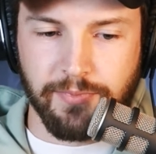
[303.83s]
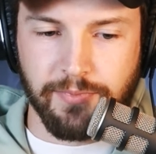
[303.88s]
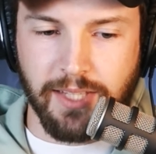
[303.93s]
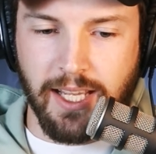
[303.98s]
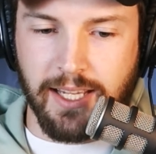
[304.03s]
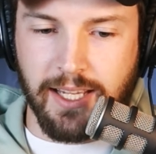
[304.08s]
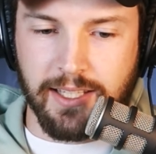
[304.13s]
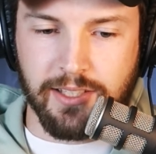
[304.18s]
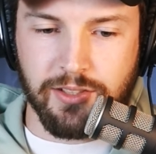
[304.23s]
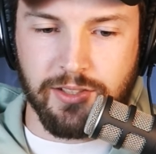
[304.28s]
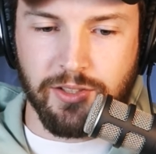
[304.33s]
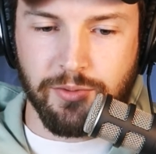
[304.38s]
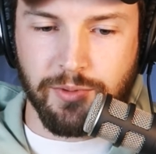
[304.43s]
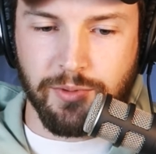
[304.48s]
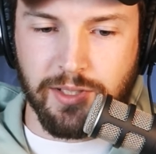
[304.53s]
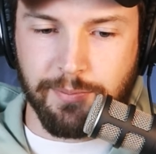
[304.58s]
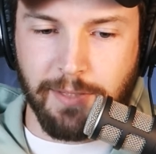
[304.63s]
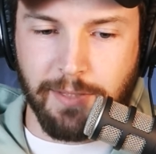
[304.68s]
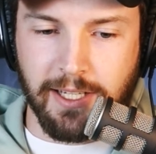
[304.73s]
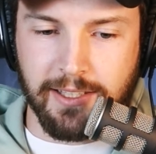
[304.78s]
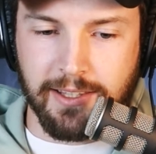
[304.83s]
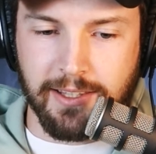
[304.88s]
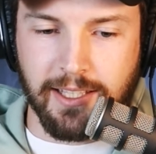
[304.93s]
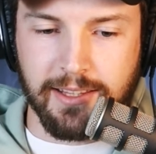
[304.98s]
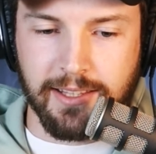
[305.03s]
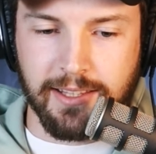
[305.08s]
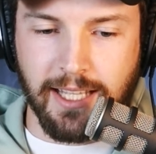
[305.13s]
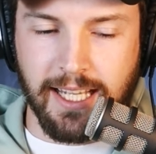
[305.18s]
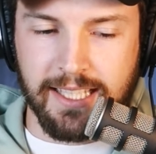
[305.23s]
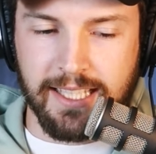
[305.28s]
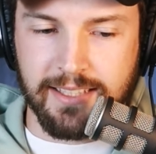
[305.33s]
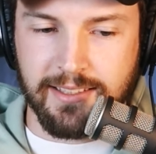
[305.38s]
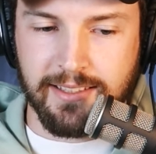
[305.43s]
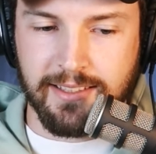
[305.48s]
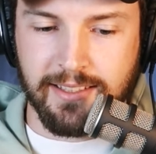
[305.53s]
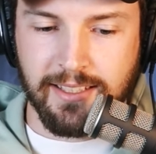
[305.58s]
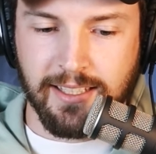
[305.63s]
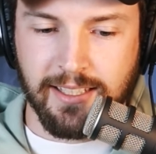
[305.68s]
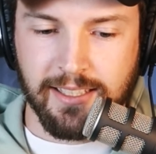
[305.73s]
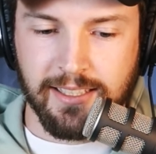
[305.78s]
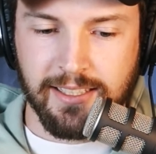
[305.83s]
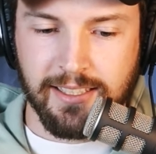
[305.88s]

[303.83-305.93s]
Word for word: Yeah, he should respect that. That's